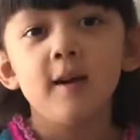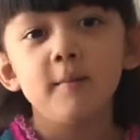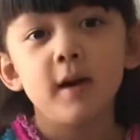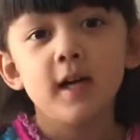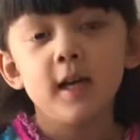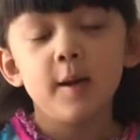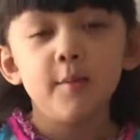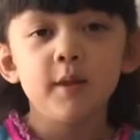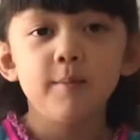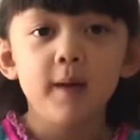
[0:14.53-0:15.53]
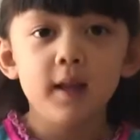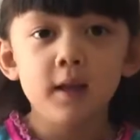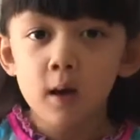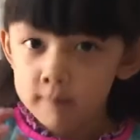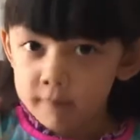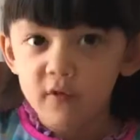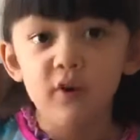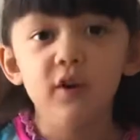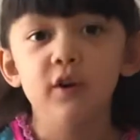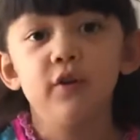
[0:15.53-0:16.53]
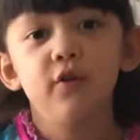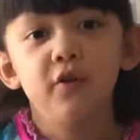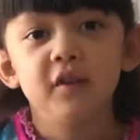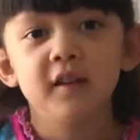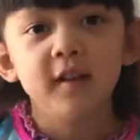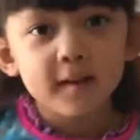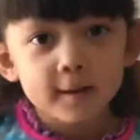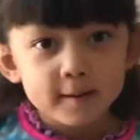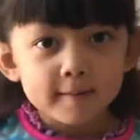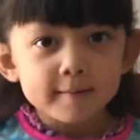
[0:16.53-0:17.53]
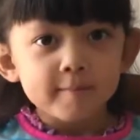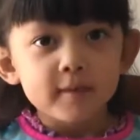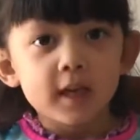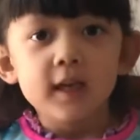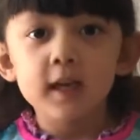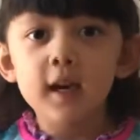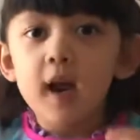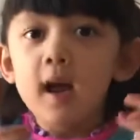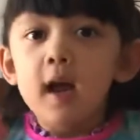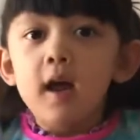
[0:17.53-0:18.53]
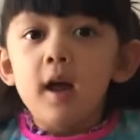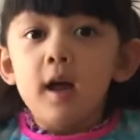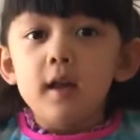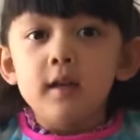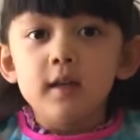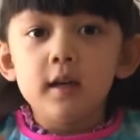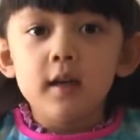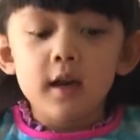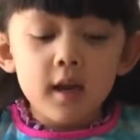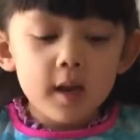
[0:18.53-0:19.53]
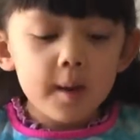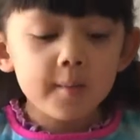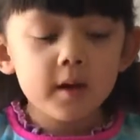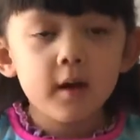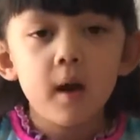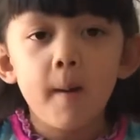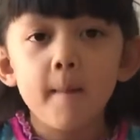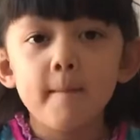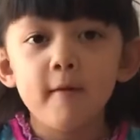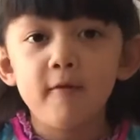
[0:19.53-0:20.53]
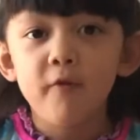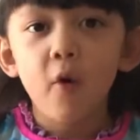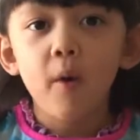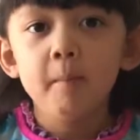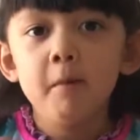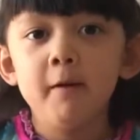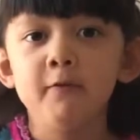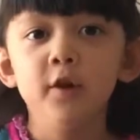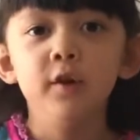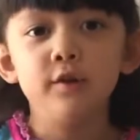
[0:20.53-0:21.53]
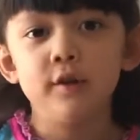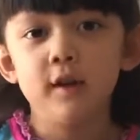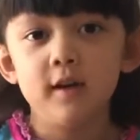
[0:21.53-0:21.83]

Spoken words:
my name is Belley. I'm 4 years old. Today I'm gonna perform diffusion.